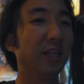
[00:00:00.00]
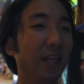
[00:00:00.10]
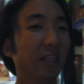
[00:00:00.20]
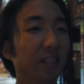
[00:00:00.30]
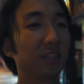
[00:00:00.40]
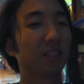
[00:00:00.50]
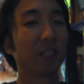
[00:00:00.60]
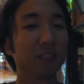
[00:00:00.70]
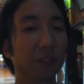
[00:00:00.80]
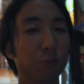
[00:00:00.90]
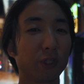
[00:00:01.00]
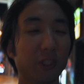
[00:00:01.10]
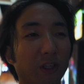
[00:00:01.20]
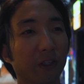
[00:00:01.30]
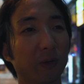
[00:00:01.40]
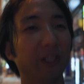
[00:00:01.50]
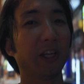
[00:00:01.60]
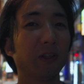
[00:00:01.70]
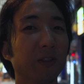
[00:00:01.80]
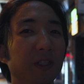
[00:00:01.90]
and it's pretty dark right now.